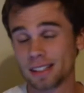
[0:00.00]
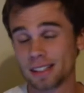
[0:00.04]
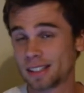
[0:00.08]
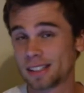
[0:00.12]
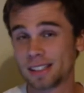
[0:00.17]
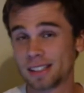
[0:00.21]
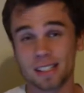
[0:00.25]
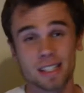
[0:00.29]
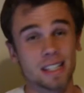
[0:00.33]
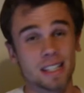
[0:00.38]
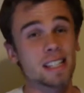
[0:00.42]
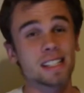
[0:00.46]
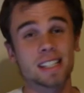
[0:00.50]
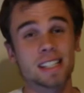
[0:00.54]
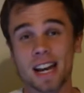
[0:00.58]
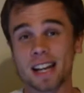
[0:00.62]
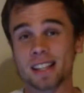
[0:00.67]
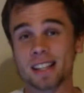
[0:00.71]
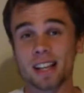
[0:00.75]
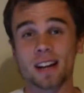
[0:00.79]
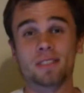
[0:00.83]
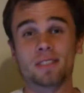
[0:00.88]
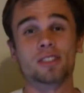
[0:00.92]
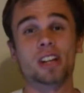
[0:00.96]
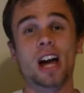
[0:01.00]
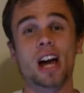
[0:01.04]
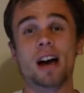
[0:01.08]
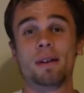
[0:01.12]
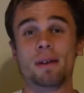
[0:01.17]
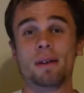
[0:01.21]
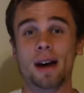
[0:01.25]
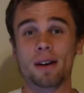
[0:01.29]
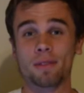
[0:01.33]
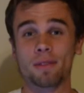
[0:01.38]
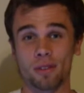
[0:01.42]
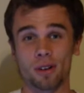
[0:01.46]
he's got a tough job
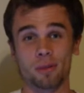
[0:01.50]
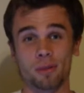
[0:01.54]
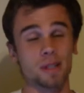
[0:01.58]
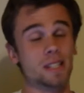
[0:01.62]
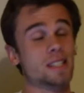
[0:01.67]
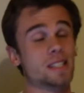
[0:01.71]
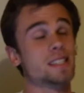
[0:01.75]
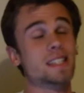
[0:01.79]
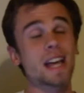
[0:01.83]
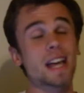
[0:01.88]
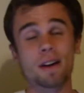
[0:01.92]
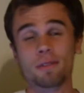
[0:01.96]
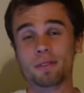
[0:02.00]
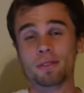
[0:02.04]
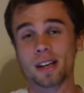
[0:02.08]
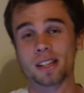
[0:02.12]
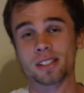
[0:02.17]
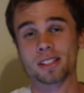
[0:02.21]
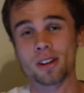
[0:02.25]
ahead for him. He definitely has